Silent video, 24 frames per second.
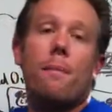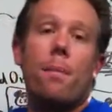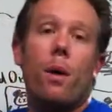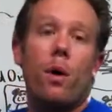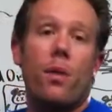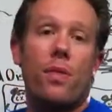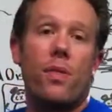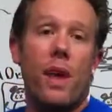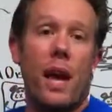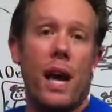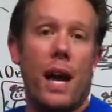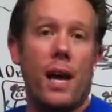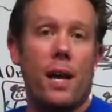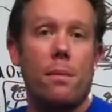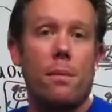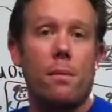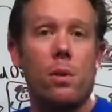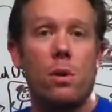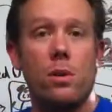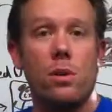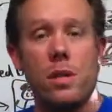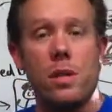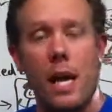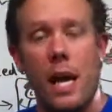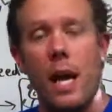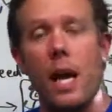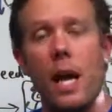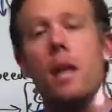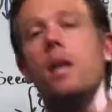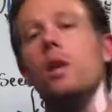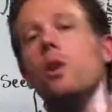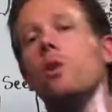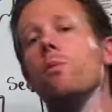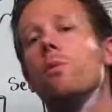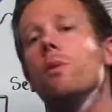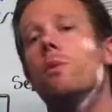both animals
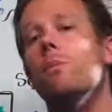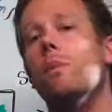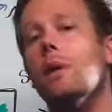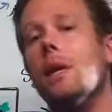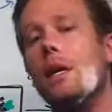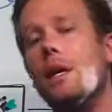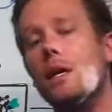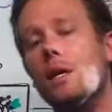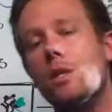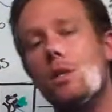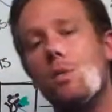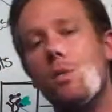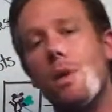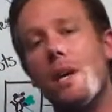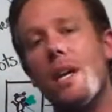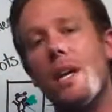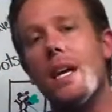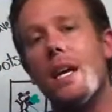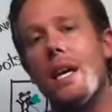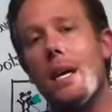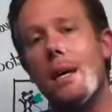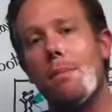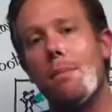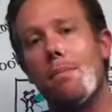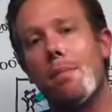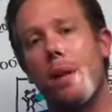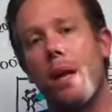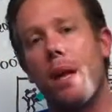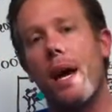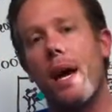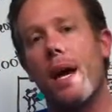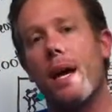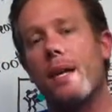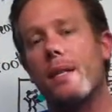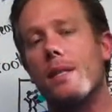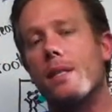and human beings, we eat
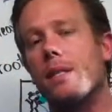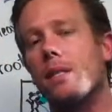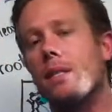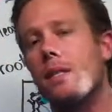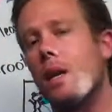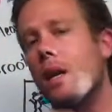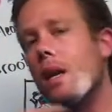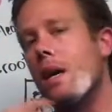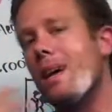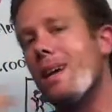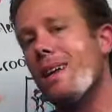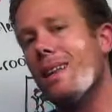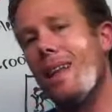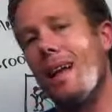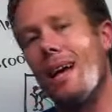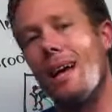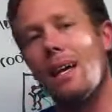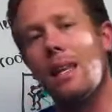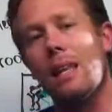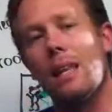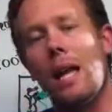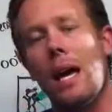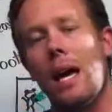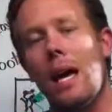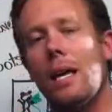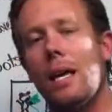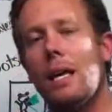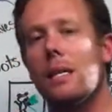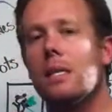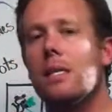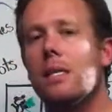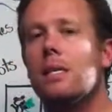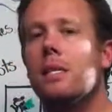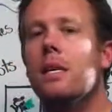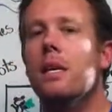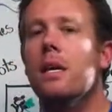plants like
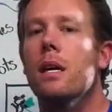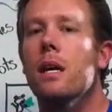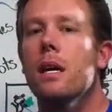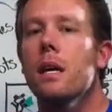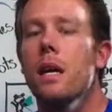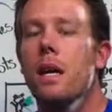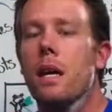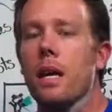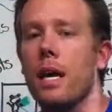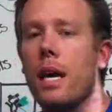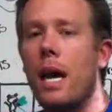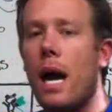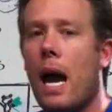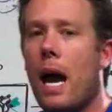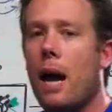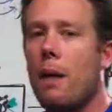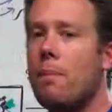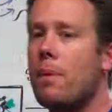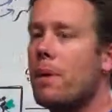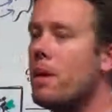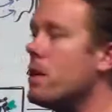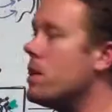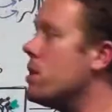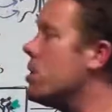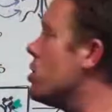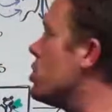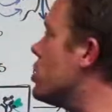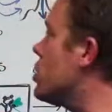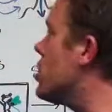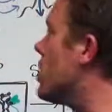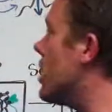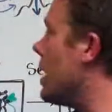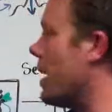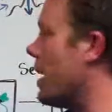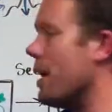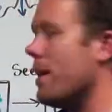lettuce,
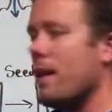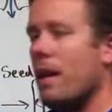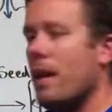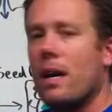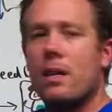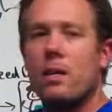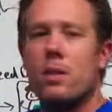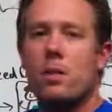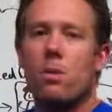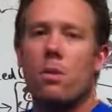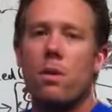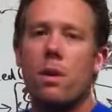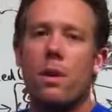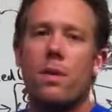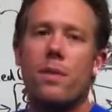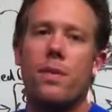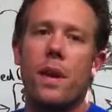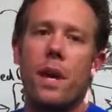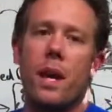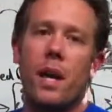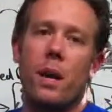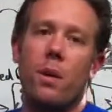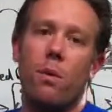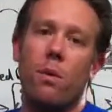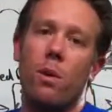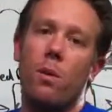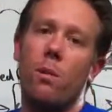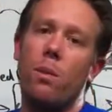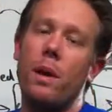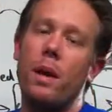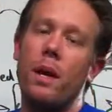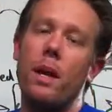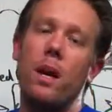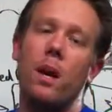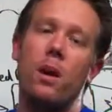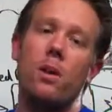cabbage, and that sort of thing. When
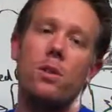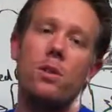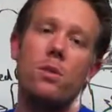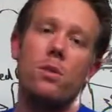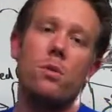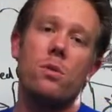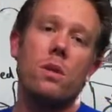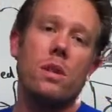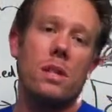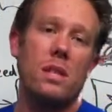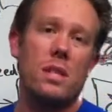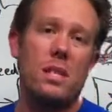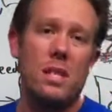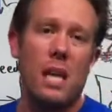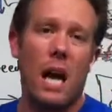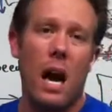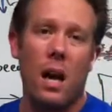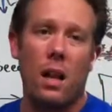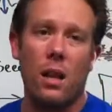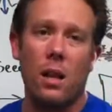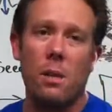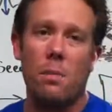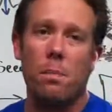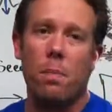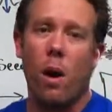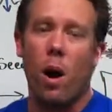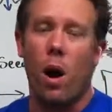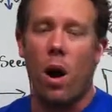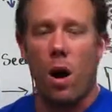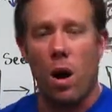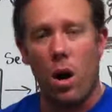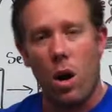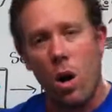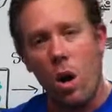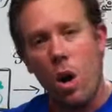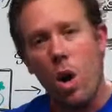we go to the salad
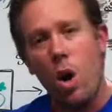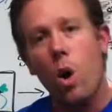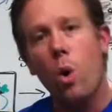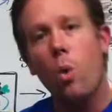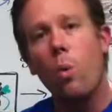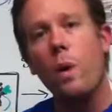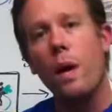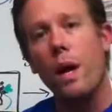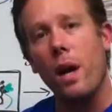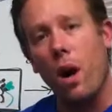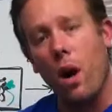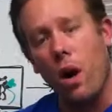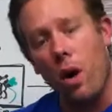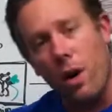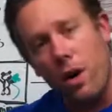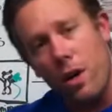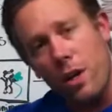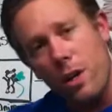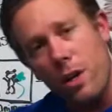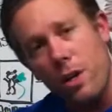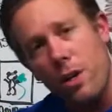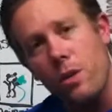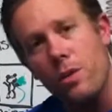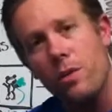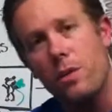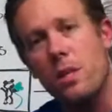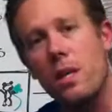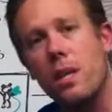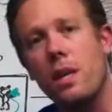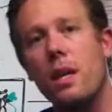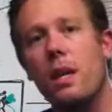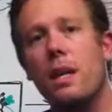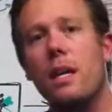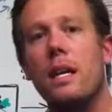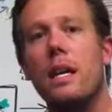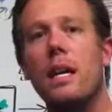bar, we are
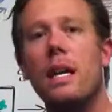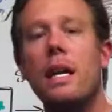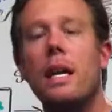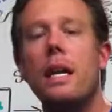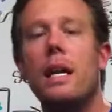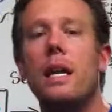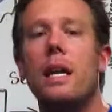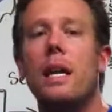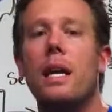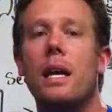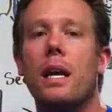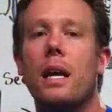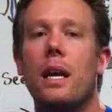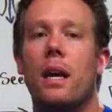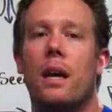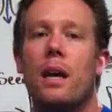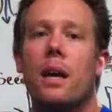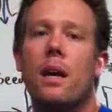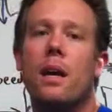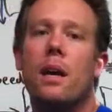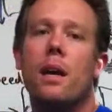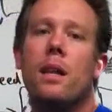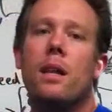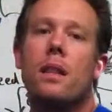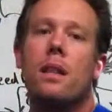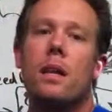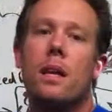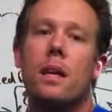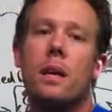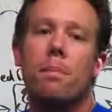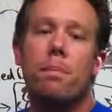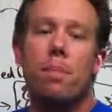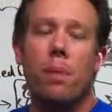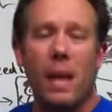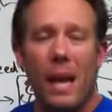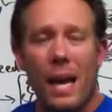using and eating
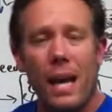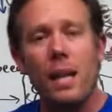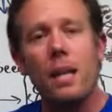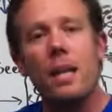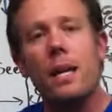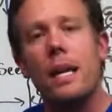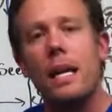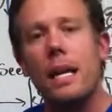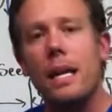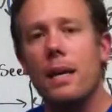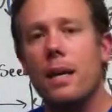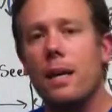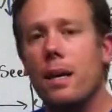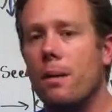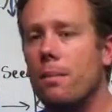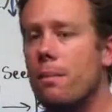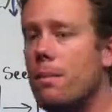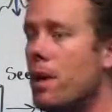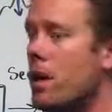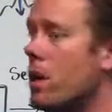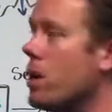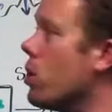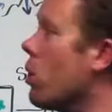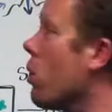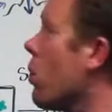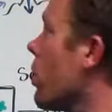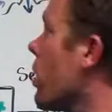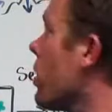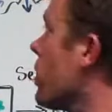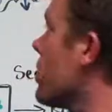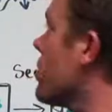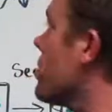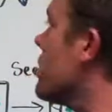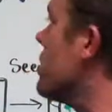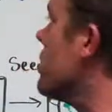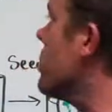the plant kingdom in
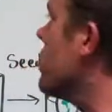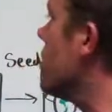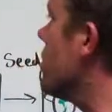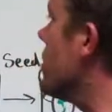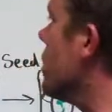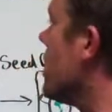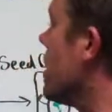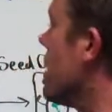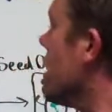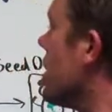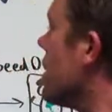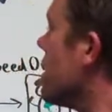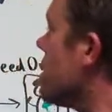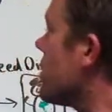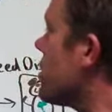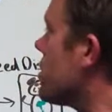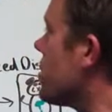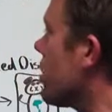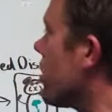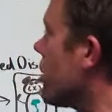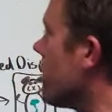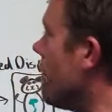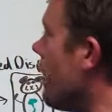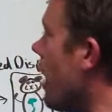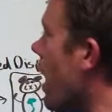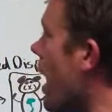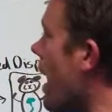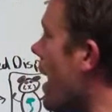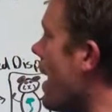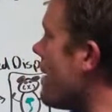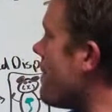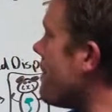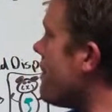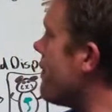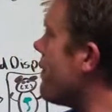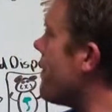order to
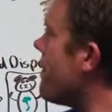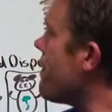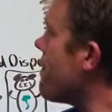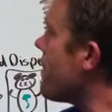survive.